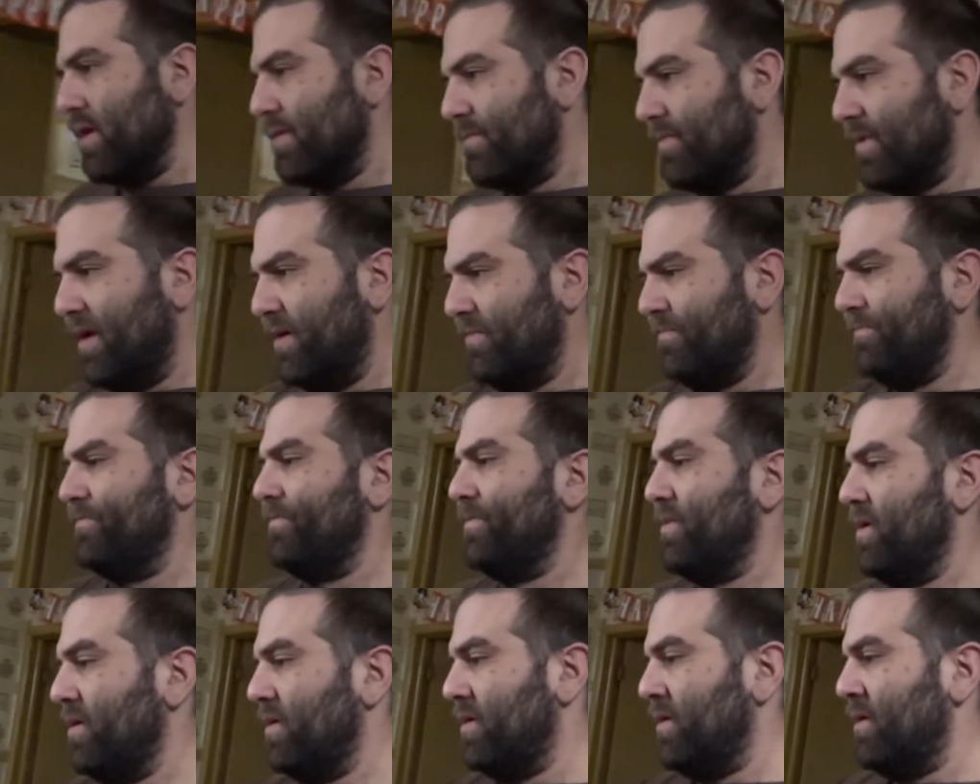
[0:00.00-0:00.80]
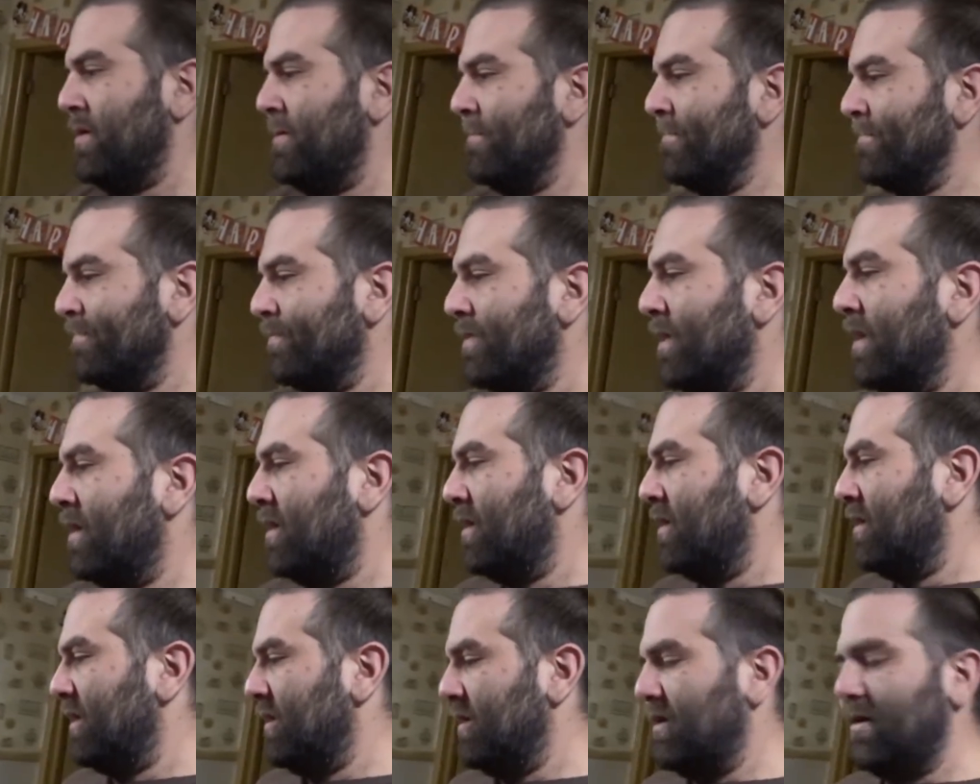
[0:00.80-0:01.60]
But
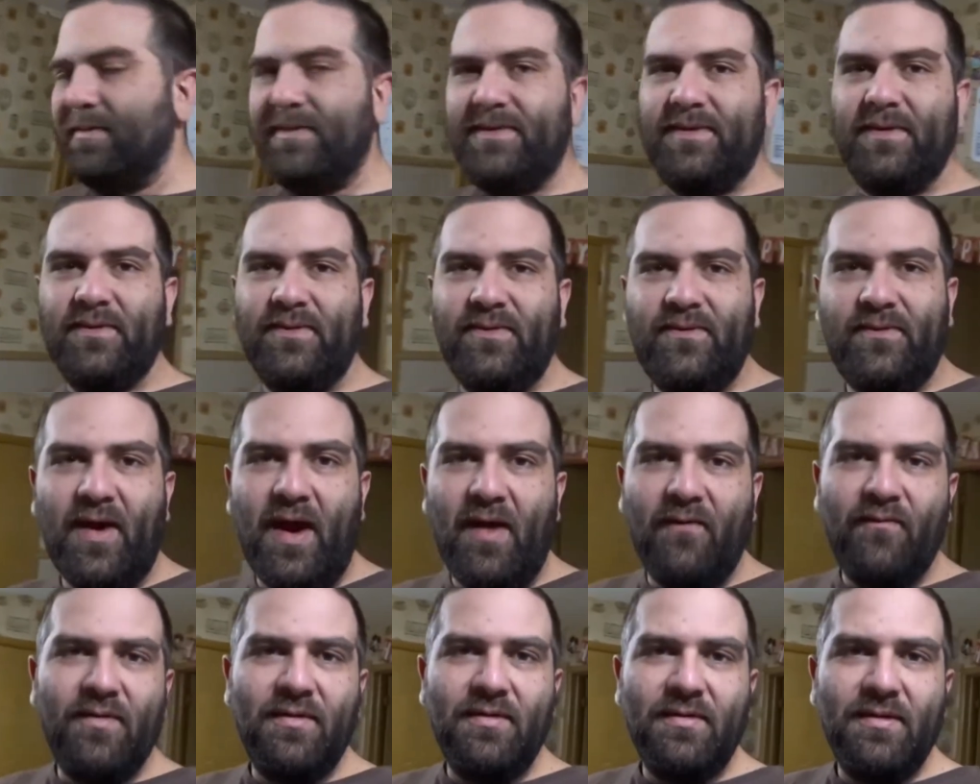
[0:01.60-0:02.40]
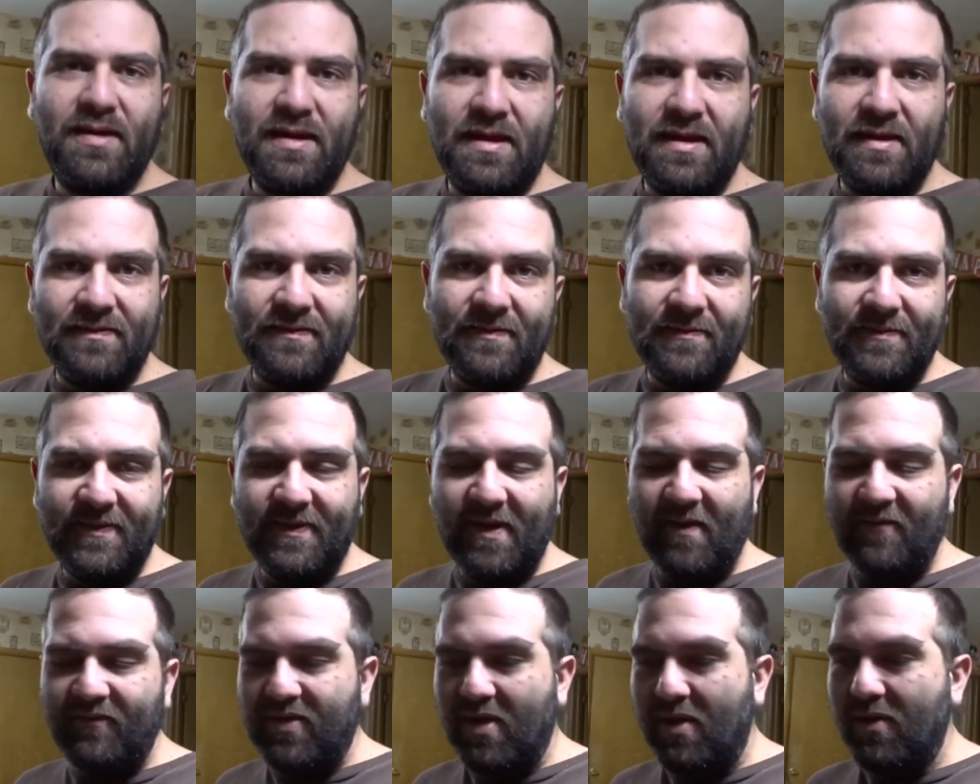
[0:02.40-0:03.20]
you know, I'm still striving to get some
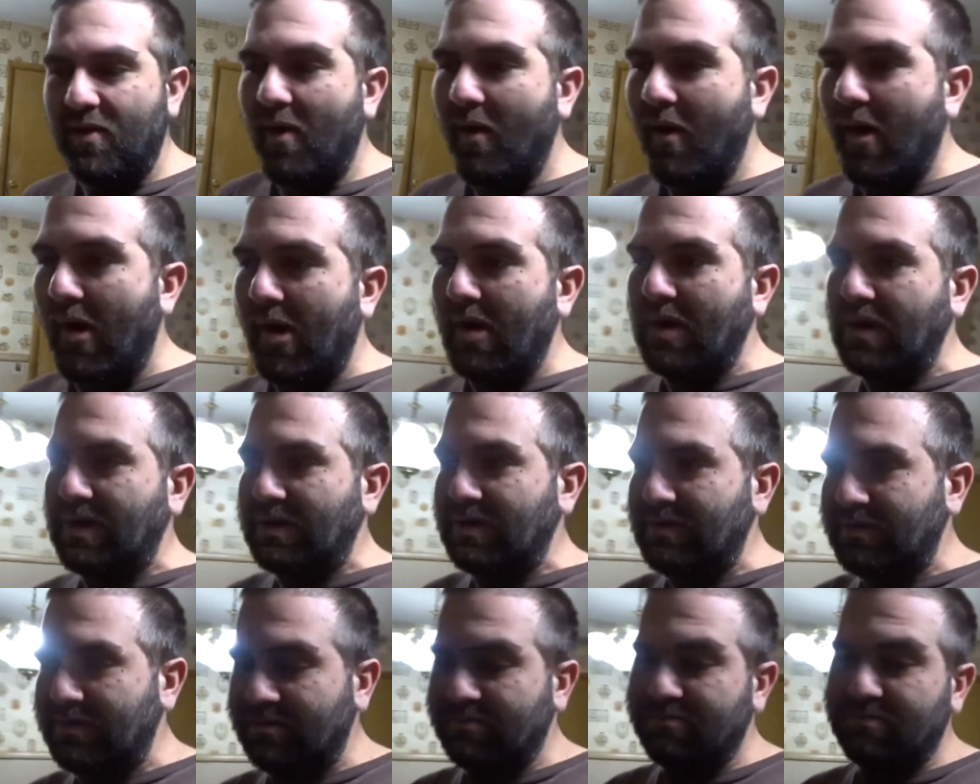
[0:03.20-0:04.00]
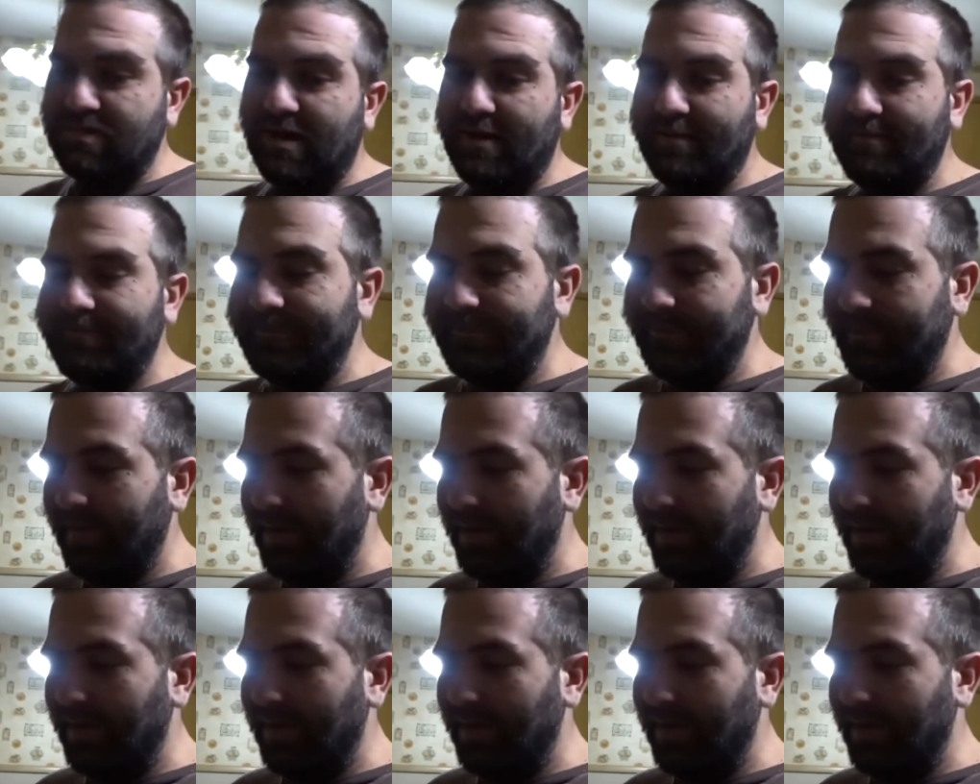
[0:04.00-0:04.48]
stuff done. But